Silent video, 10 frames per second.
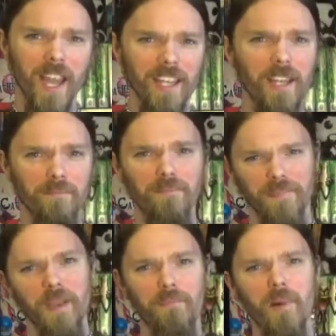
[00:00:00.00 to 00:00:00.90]
And then
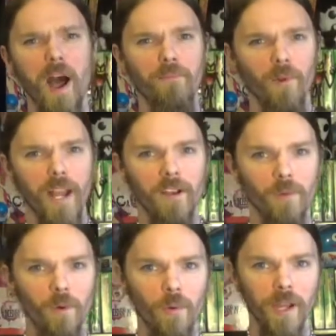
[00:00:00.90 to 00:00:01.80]
pop one out
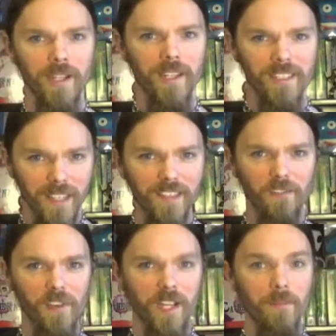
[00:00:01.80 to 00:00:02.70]
real quick.
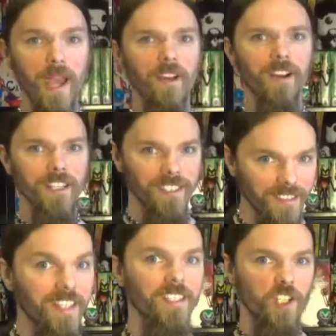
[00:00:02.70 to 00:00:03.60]
Doesn't fucking matter.
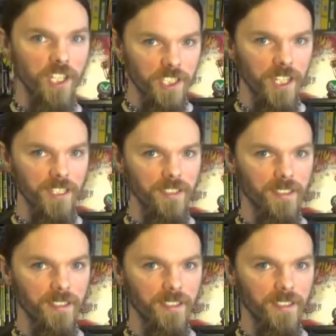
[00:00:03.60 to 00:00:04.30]
Just get the shit done.